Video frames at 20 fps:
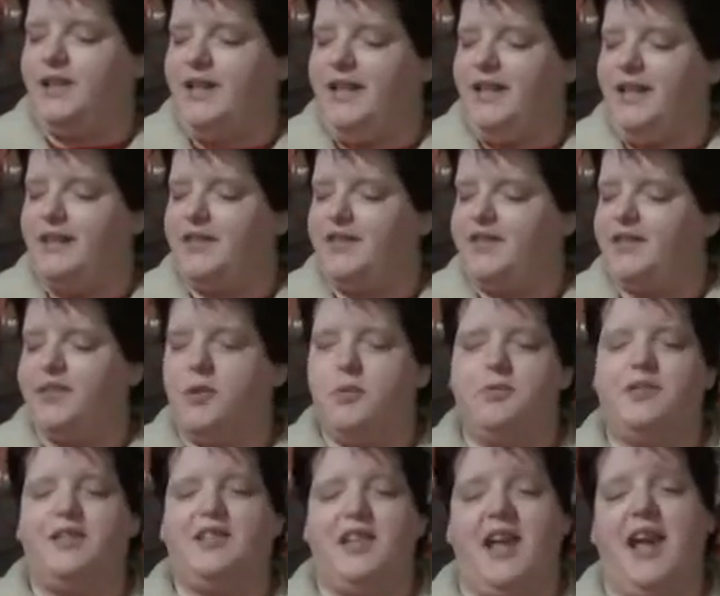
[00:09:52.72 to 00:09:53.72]
It's
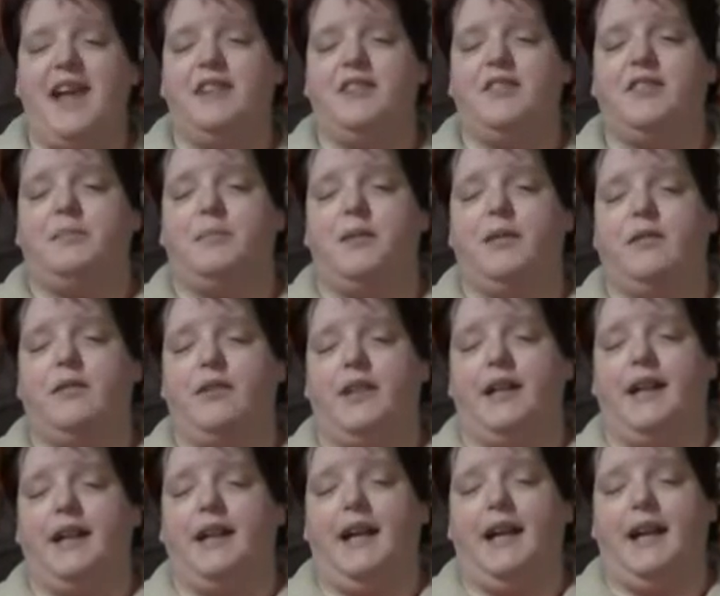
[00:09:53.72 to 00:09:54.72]
so tense
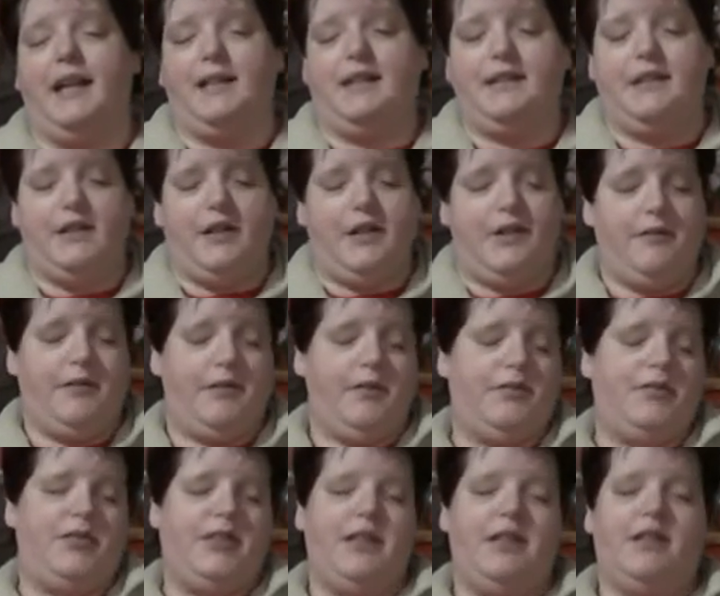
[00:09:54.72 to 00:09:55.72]
building, and you know, you
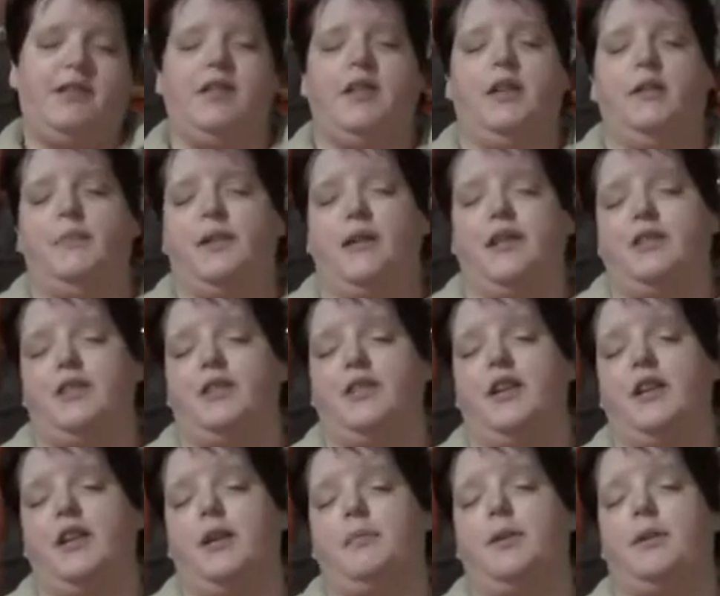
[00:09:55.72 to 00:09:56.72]
see the Terminator
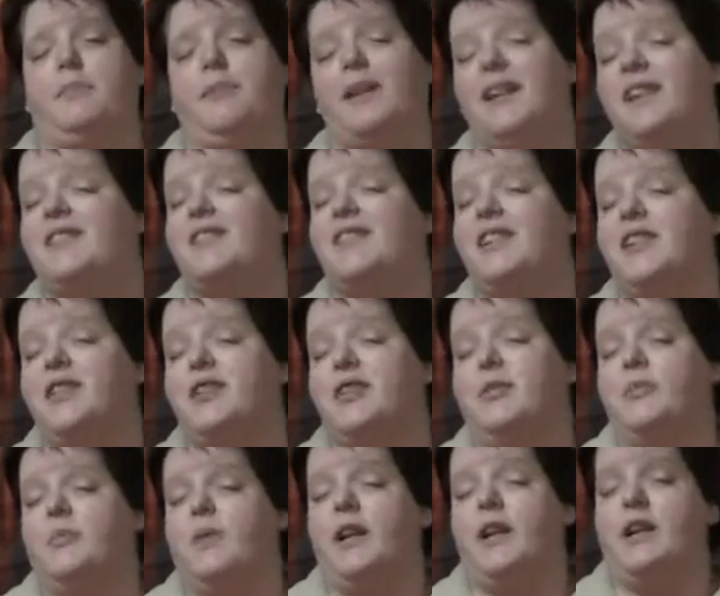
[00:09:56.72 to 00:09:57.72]
turn up at the police
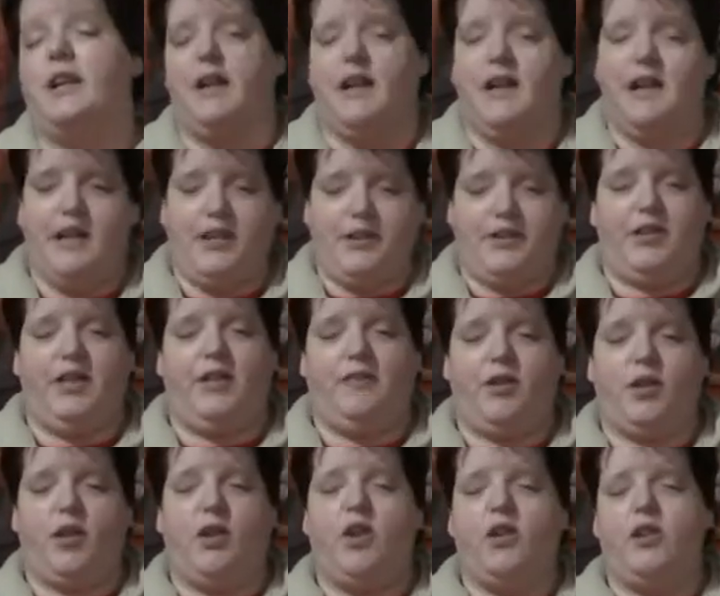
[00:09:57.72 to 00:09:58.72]
station where Sarah
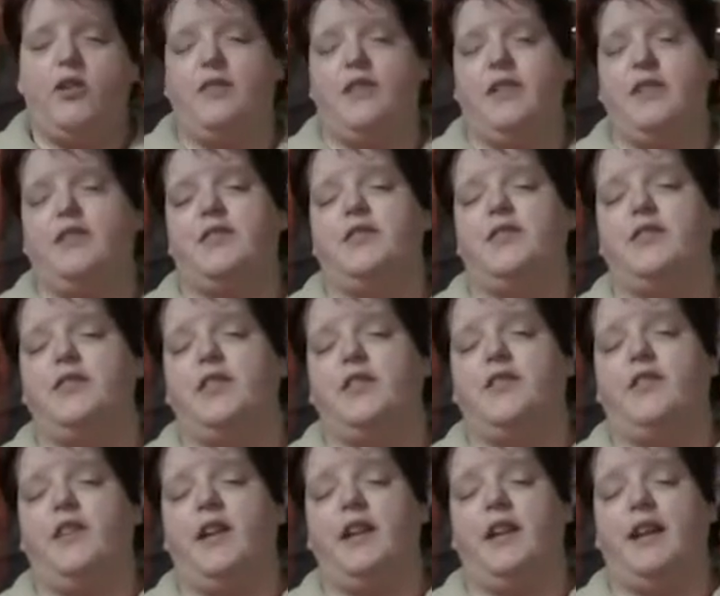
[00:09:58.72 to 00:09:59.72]
Connor is and
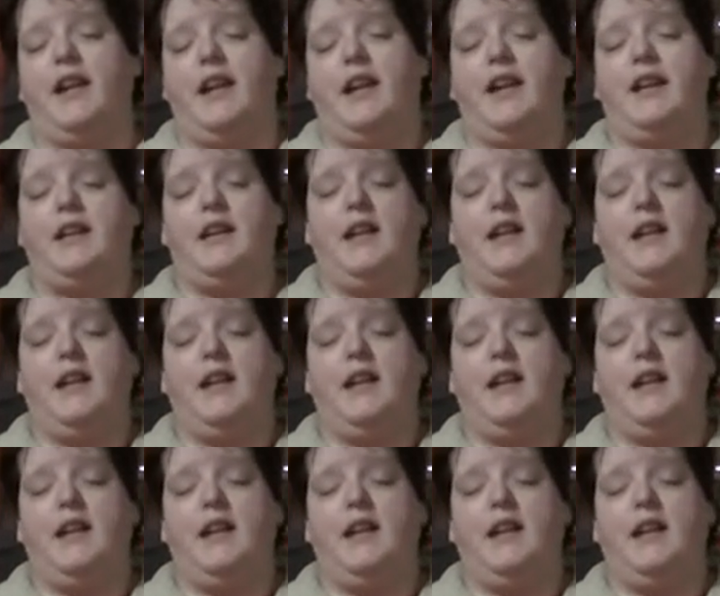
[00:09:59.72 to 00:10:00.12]
stuff like that,